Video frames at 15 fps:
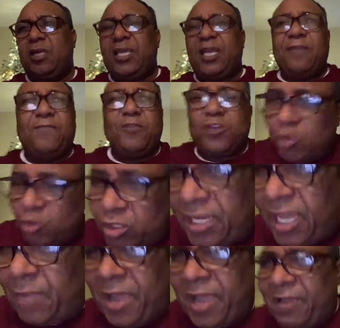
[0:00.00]
If you don't
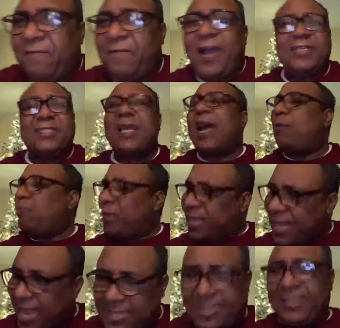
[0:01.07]
take my advice, I would
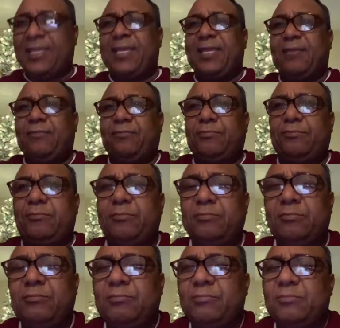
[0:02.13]
not stay.
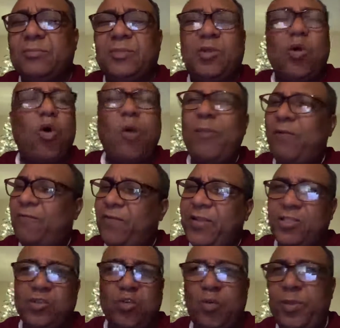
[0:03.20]
All my
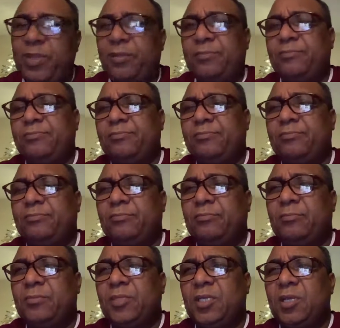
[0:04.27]
friends know me.
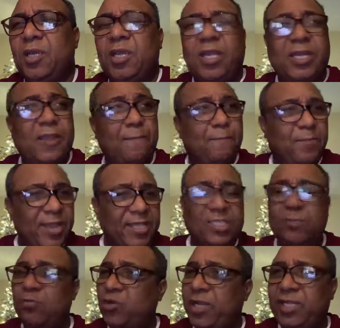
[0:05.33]
The
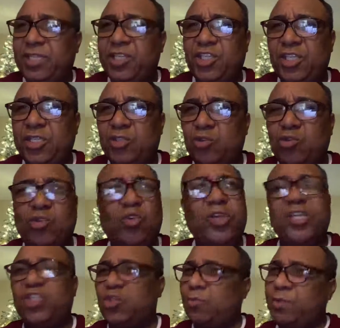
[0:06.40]
best Munel Kishen to know
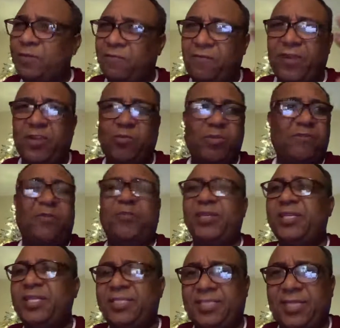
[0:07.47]
is to be friend with me from a
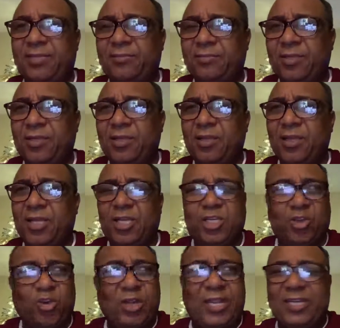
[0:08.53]
distance.
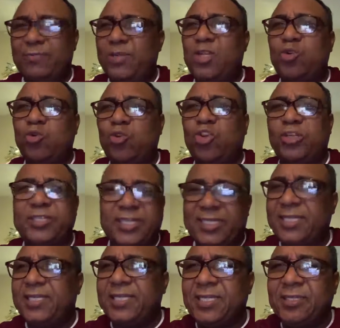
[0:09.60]
Don't let me know your dirty
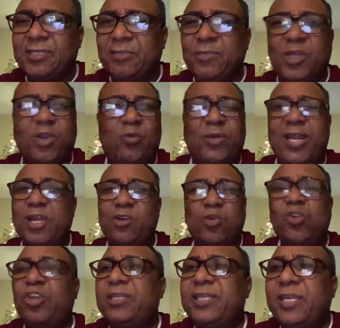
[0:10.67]
deeds, because when I know
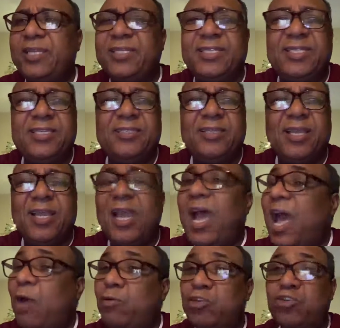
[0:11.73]
your dirty deeds,
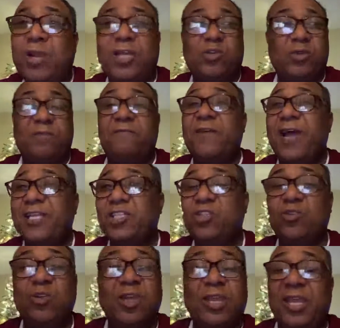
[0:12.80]
I will try to advise
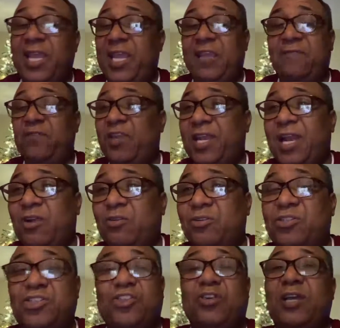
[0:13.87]
you. And if you cannot
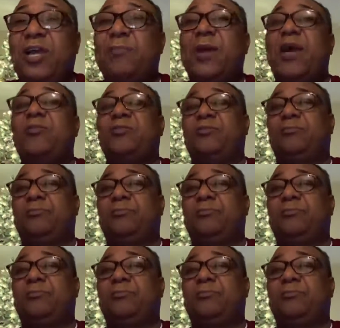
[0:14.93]
continue, I'm out.